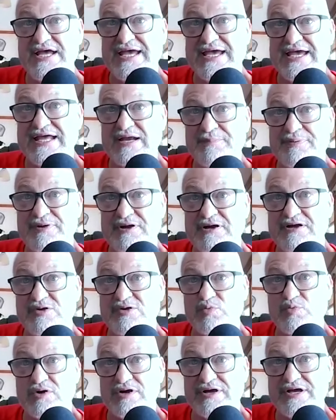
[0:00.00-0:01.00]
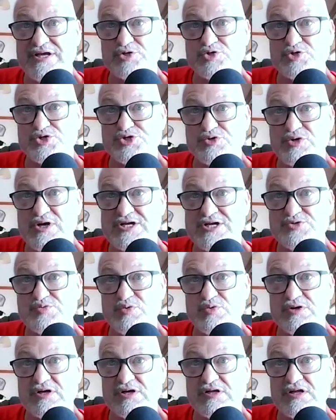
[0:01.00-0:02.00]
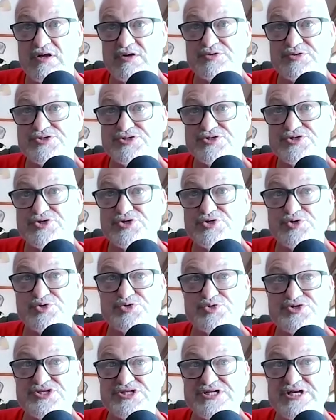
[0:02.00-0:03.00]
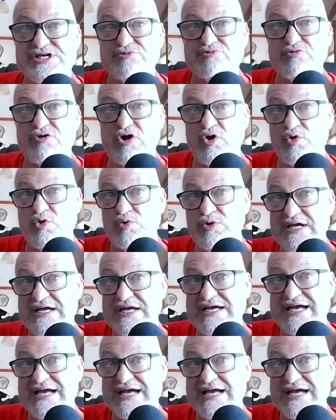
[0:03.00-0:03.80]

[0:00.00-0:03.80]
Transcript: in a period where interest rates were close to zero,